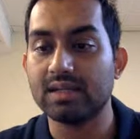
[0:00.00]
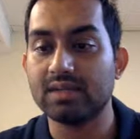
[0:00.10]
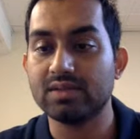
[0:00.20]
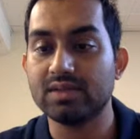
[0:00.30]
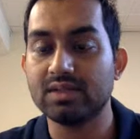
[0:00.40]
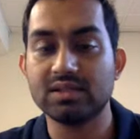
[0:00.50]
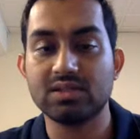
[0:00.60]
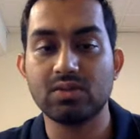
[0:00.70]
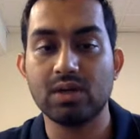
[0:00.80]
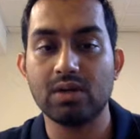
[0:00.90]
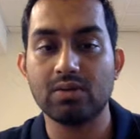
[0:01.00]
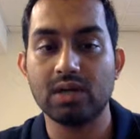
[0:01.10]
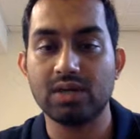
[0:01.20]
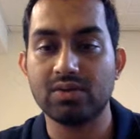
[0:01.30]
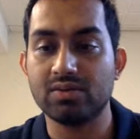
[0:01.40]
you see this throughout
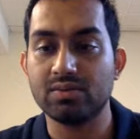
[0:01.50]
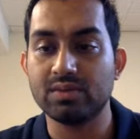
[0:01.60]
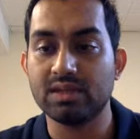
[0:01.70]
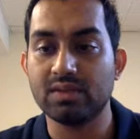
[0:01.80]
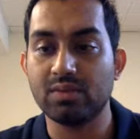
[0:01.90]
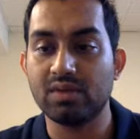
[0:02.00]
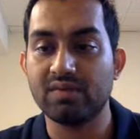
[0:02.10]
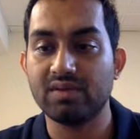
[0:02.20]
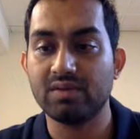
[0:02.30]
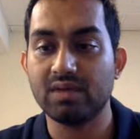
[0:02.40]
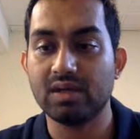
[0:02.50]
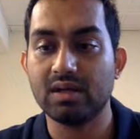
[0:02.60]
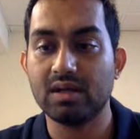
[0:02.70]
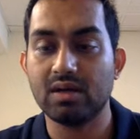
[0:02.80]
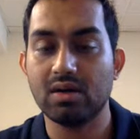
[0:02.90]
Lightroom, is that whenever you hit
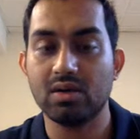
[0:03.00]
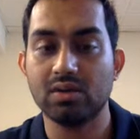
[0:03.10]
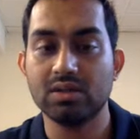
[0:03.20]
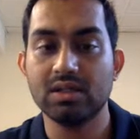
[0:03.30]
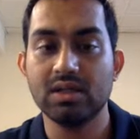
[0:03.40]
Alt,